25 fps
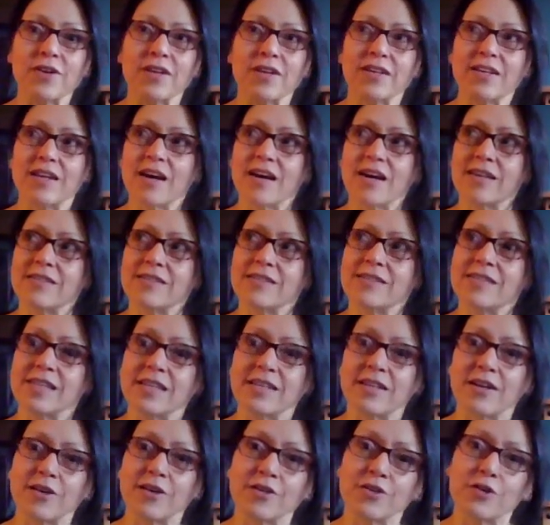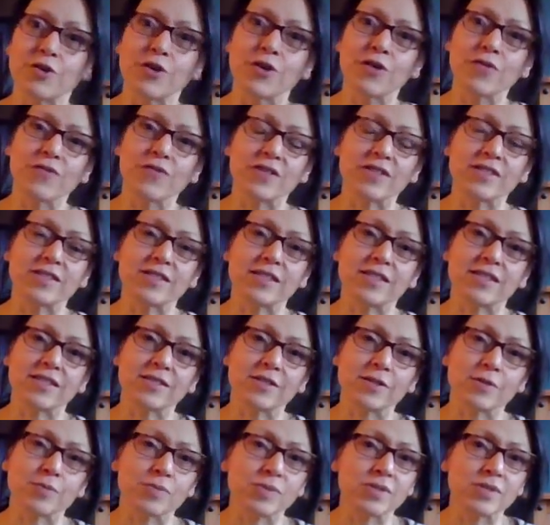in us, and our nervous
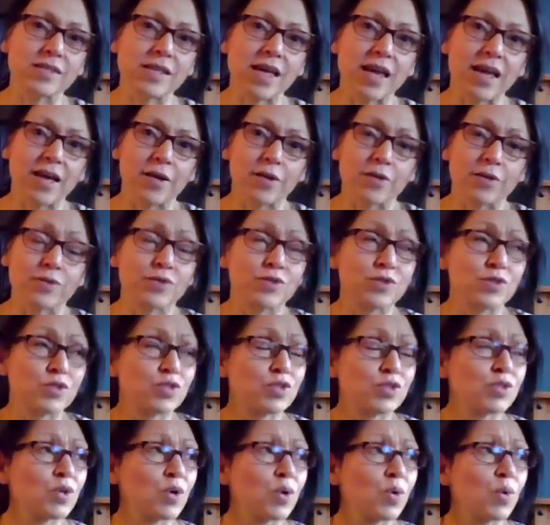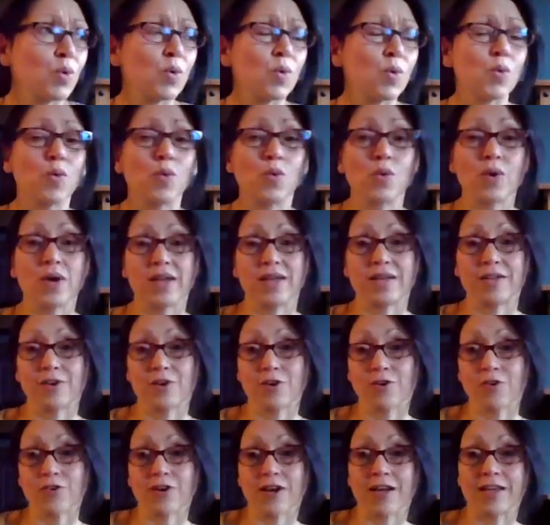system settles so
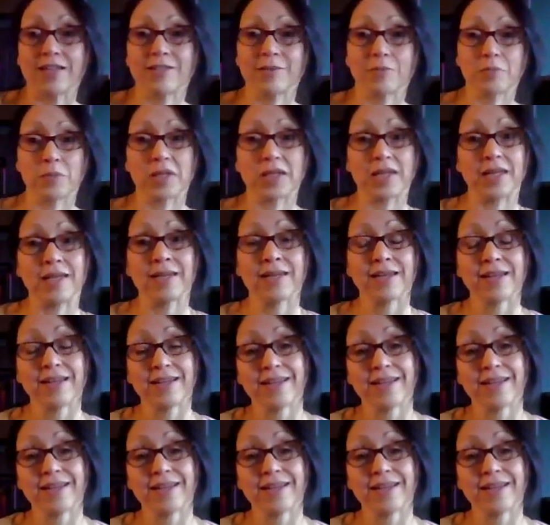incredibly.